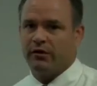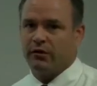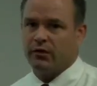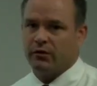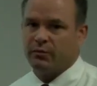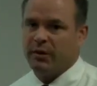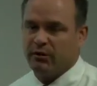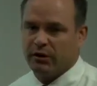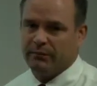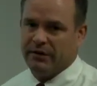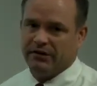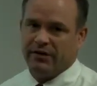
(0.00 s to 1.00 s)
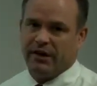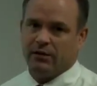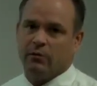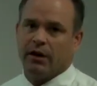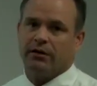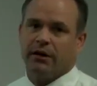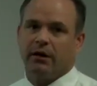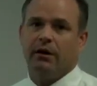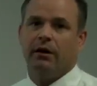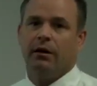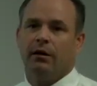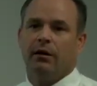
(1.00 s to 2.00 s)
with, so those people can be seen quickly,
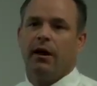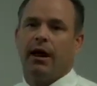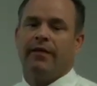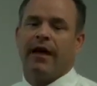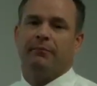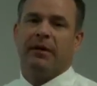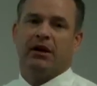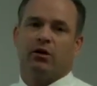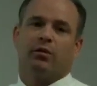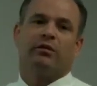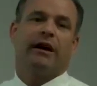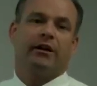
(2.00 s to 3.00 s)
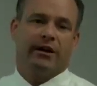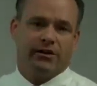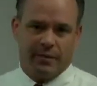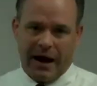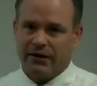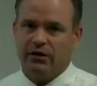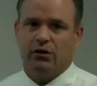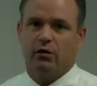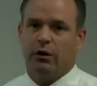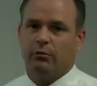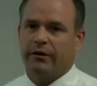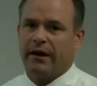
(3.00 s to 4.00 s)
and that medical provider gets back to
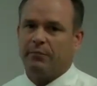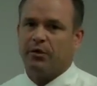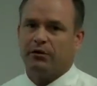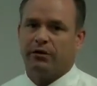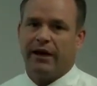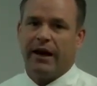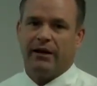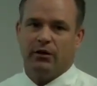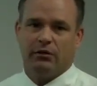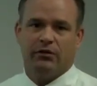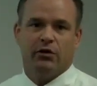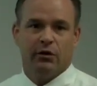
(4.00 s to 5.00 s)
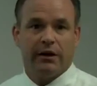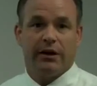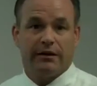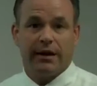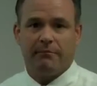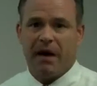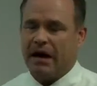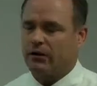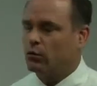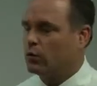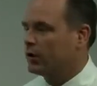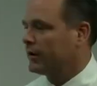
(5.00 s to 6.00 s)
you on what that person can do, so you can get them
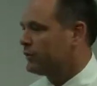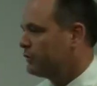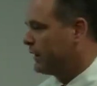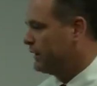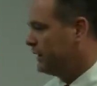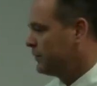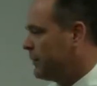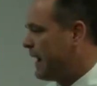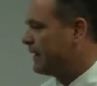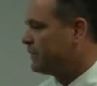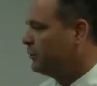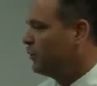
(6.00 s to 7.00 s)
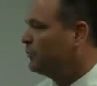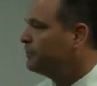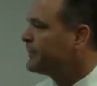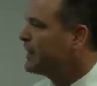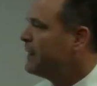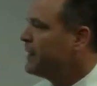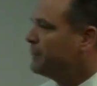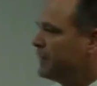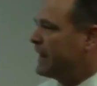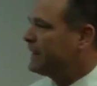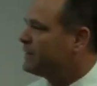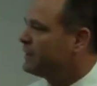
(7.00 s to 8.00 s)
back to work as quickly as possible.
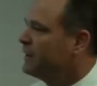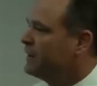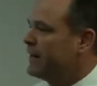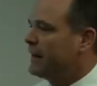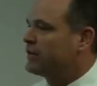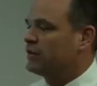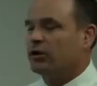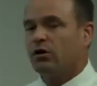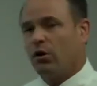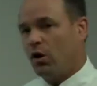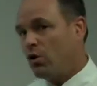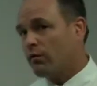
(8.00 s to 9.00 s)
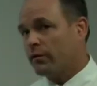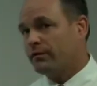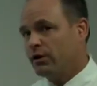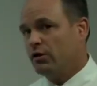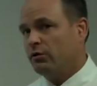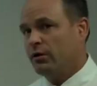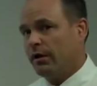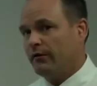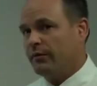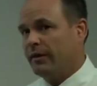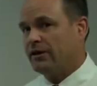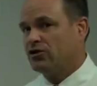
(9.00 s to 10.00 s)
But that's a little overview
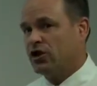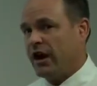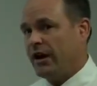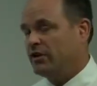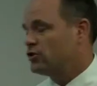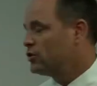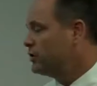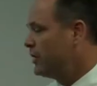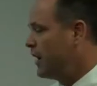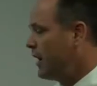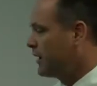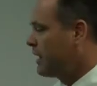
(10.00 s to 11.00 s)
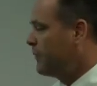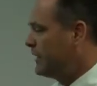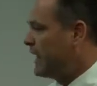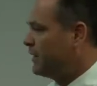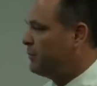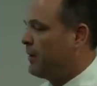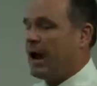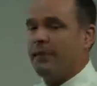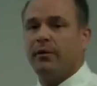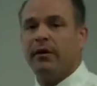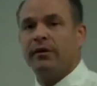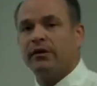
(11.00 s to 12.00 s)
of the big change coming down the
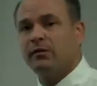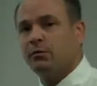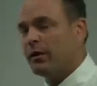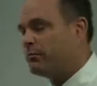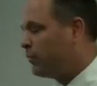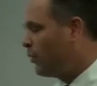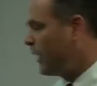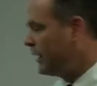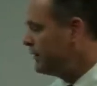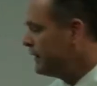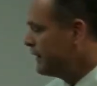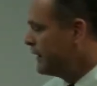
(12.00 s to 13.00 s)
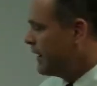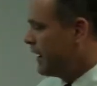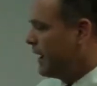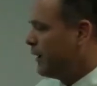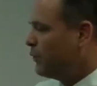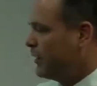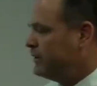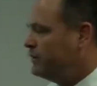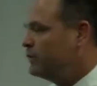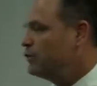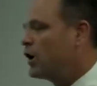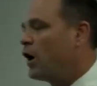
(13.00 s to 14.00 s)
pipe on the split point. We
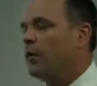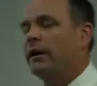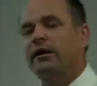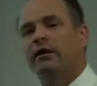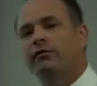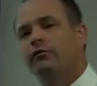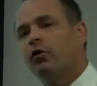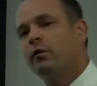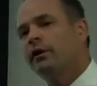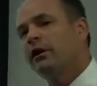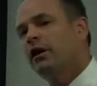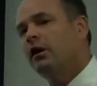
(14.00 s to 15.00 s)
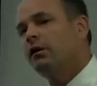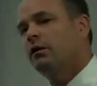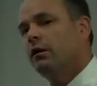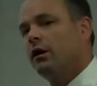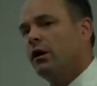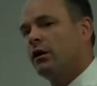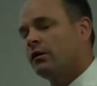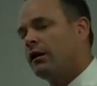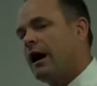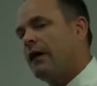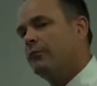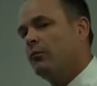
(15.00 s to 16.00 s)
do go into the formula a
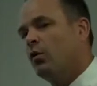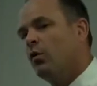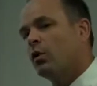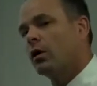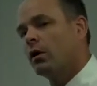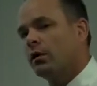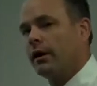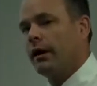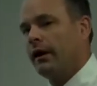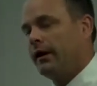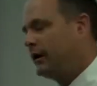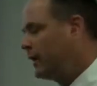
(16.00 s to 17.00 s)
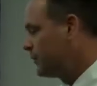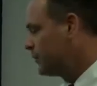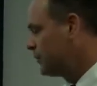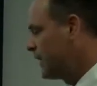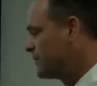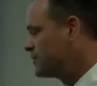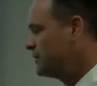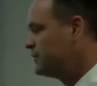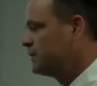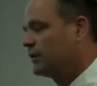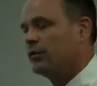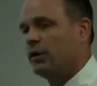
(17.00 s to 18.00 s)
lot more in other
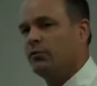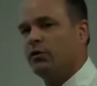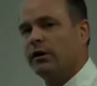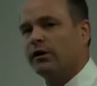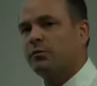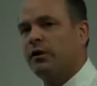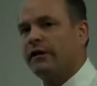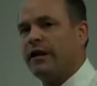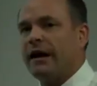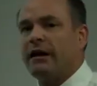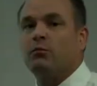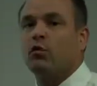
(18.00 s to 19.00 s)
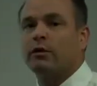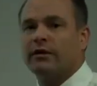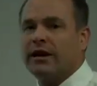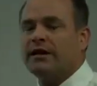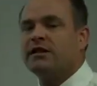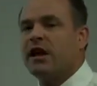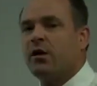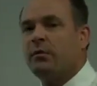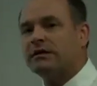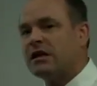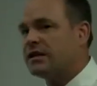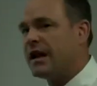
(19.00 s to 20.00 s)
sessions, and we'll explain that in more detail.
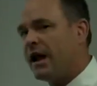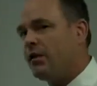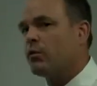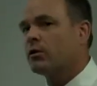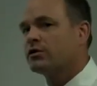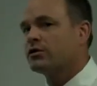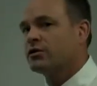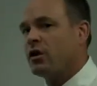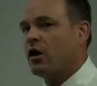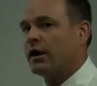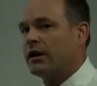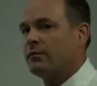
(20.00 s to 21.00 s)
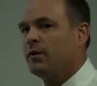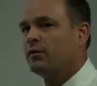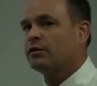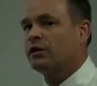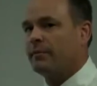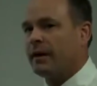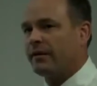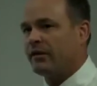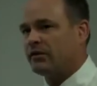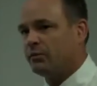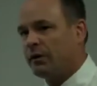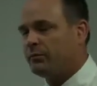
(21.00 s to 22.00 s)
But today we're just talking mostly about the
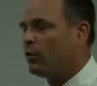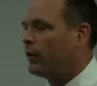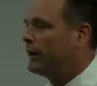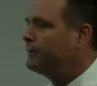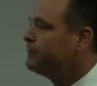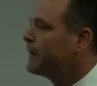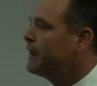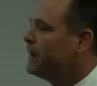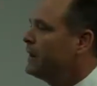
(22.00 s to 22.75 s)
split point